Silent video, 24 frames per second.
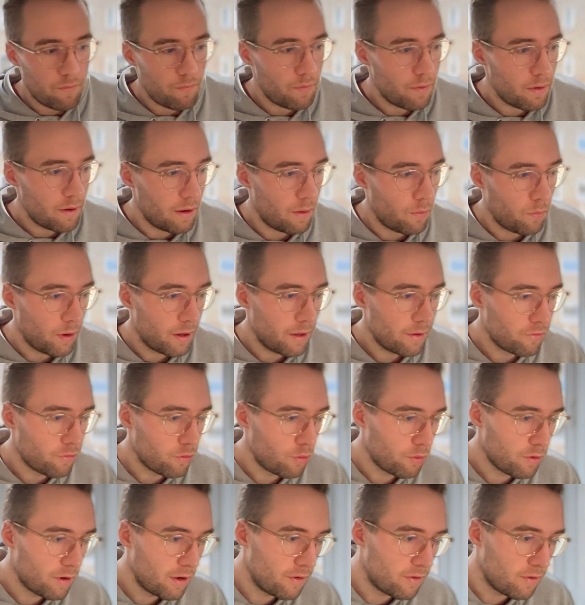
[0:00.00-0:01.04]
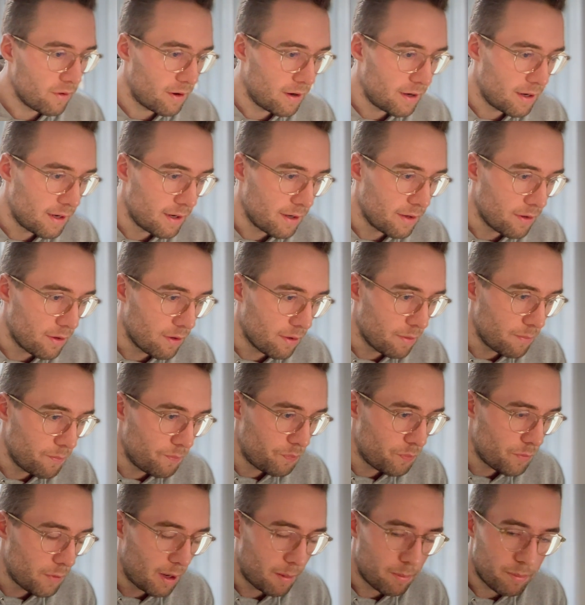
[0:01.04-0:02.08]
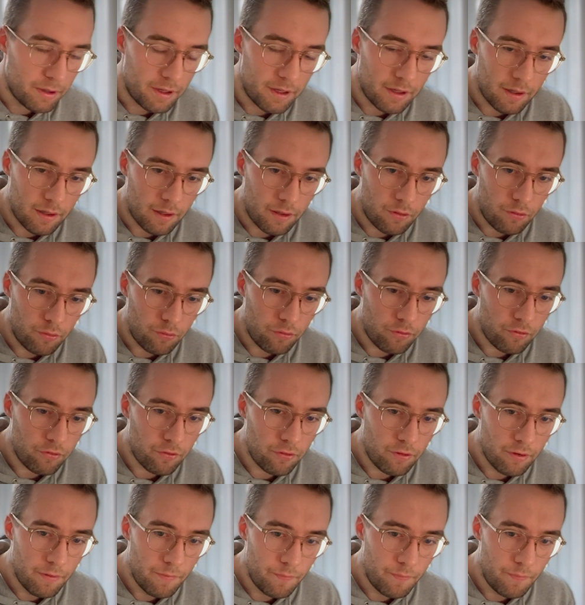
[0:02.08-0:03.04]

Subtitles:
a way Trojans are being used